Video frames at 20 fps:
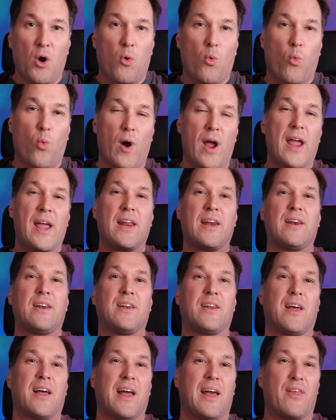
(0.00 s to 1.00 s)

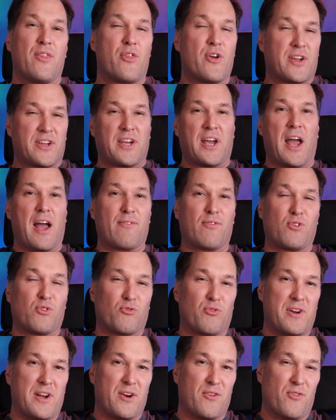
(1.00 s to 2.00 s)
when the
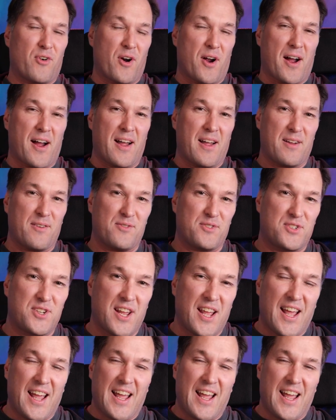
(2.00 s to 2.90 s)
cavalry arrives